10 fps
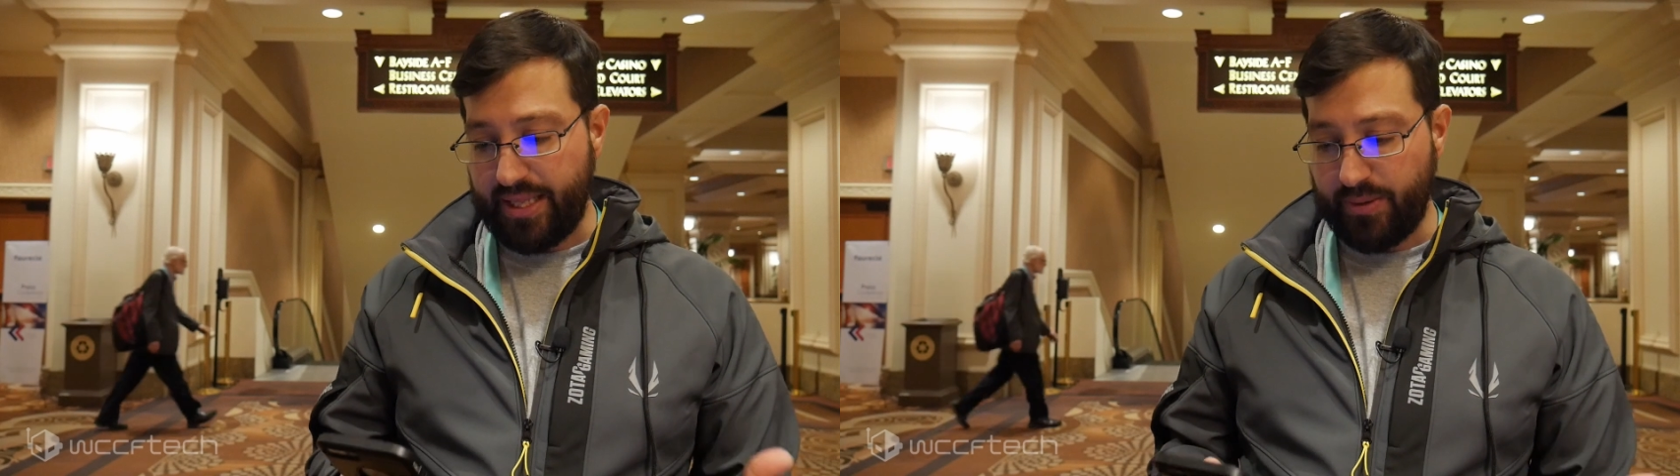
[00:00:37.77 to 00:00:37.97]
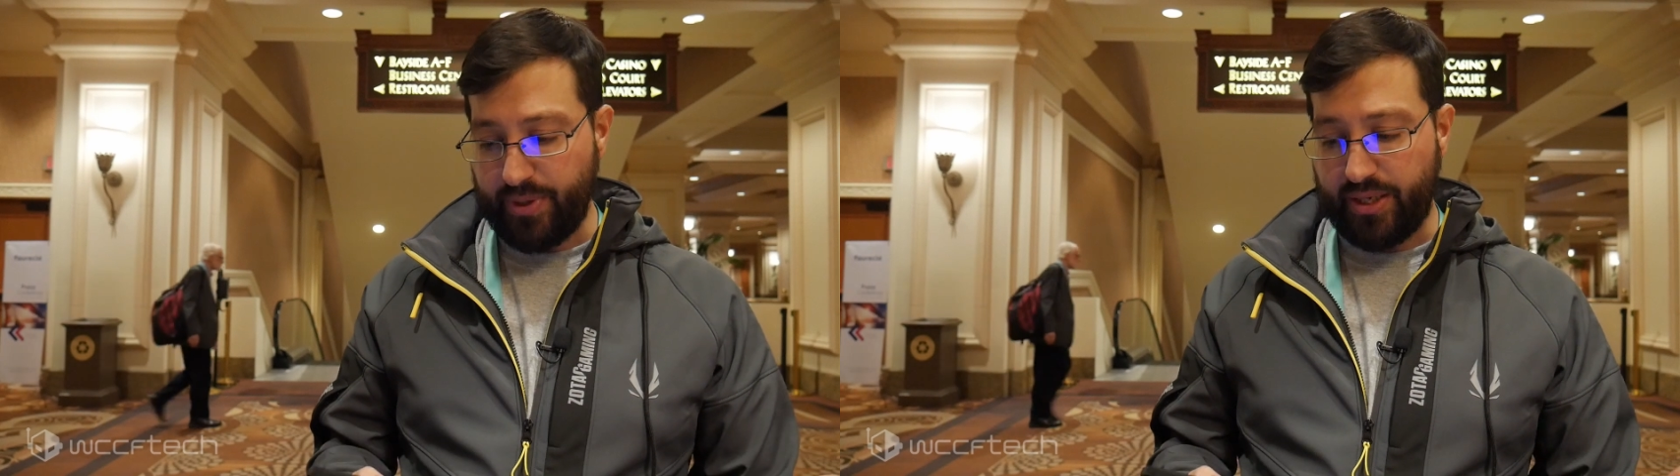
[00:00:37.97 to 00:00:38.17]

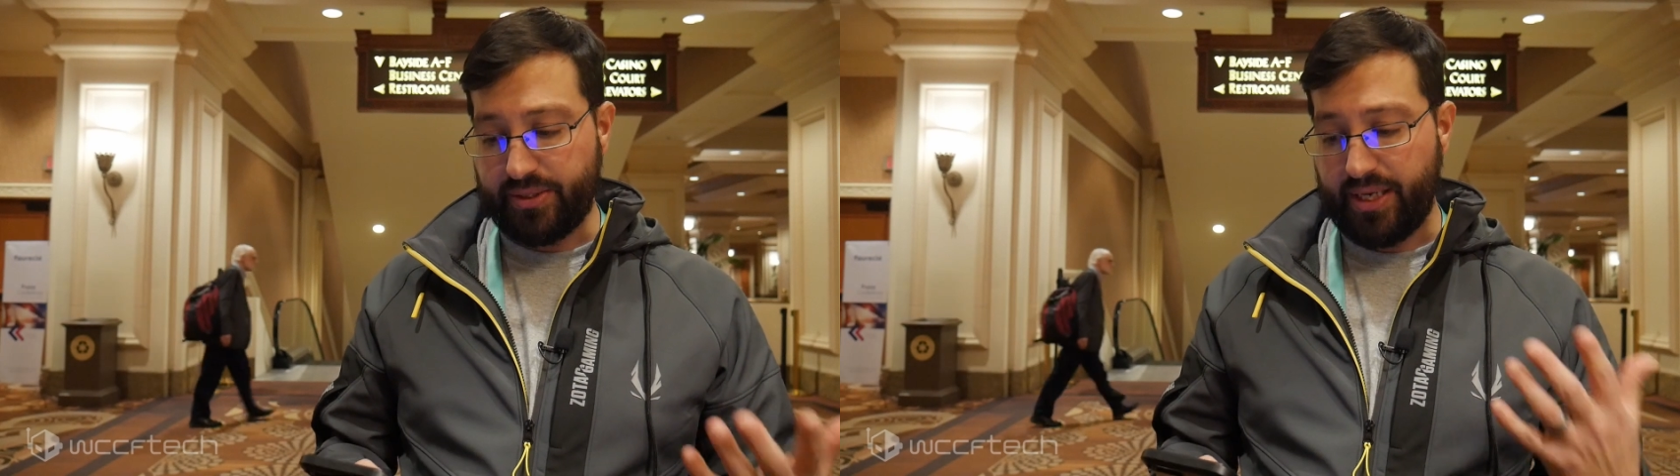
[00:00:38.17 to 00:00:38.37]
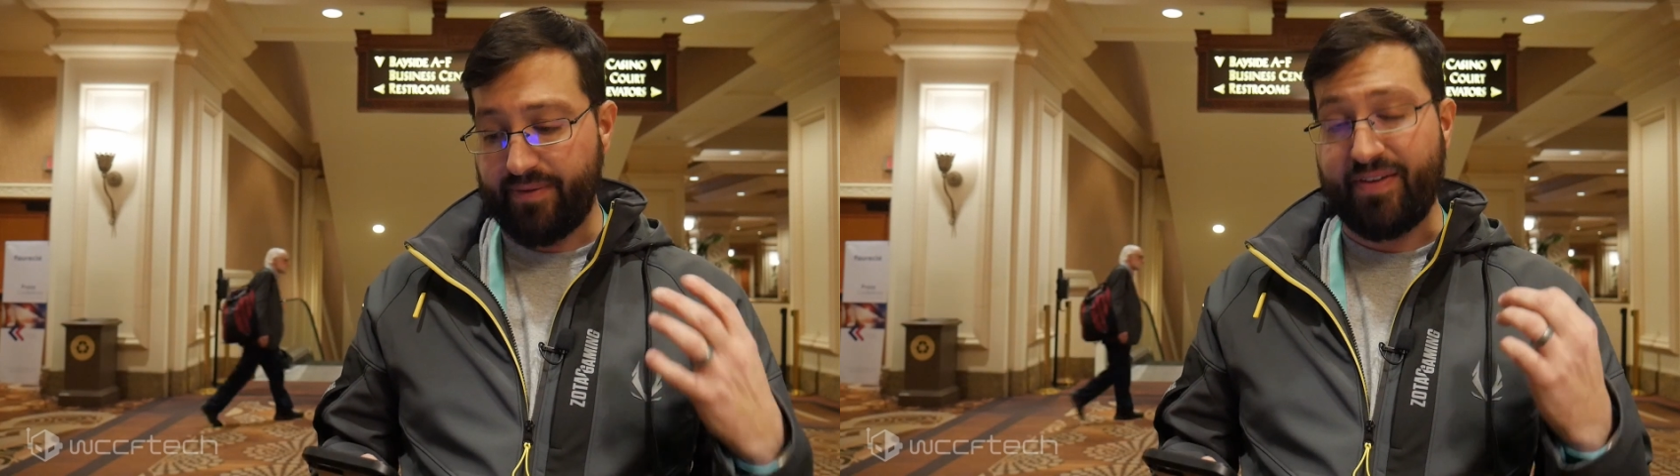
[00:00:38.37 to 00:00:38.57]
And then we
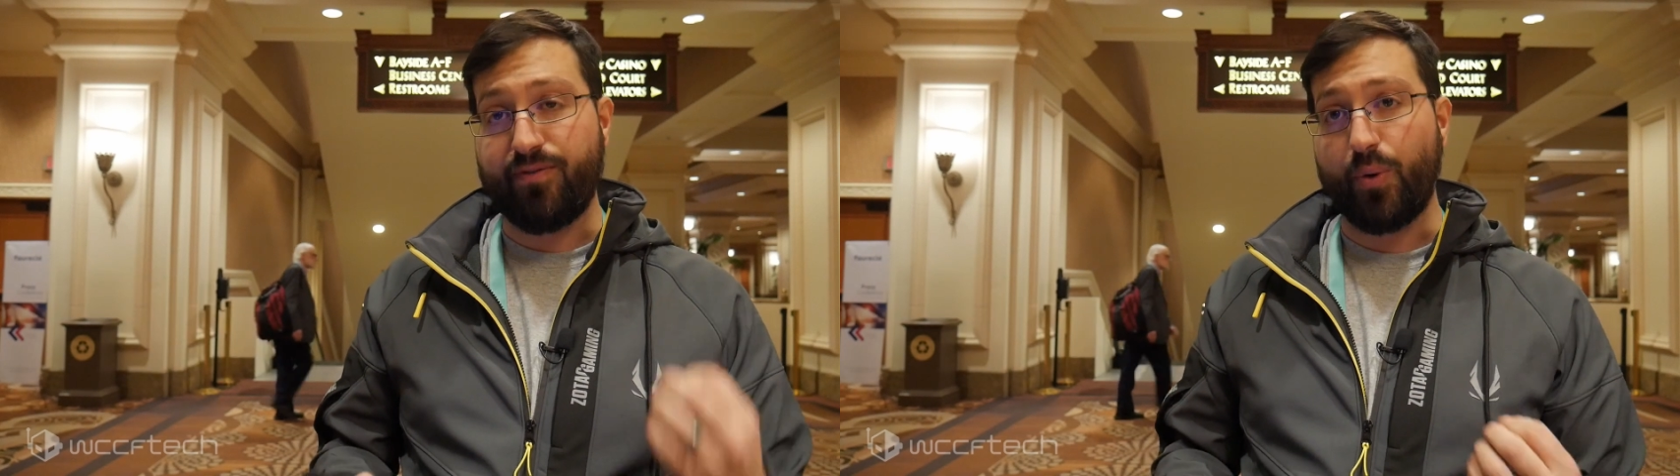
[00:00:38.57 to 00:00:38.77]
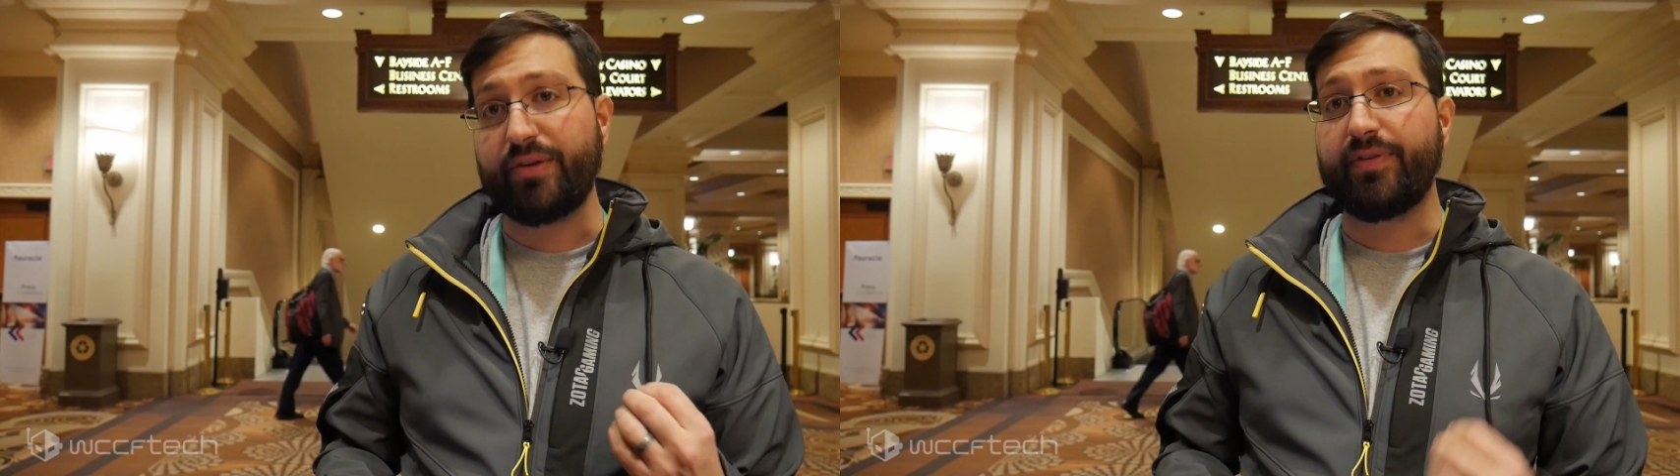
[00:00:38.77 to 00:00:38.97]
also have
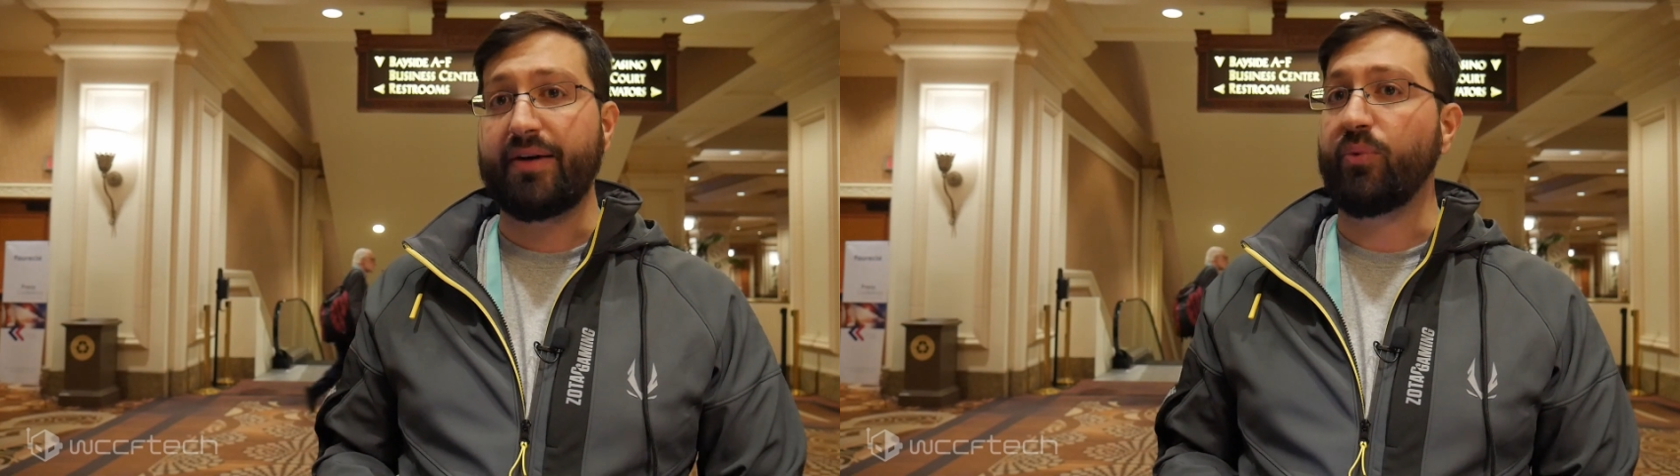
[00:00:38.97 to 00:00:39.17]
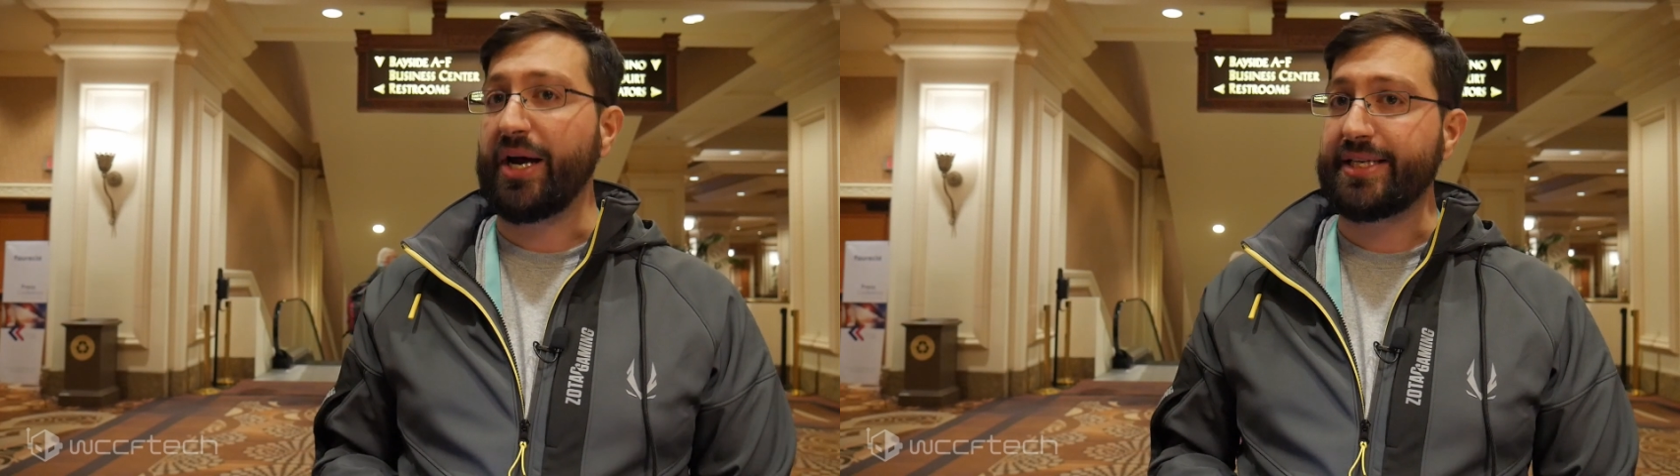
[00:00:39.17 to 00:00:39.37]
a forty-five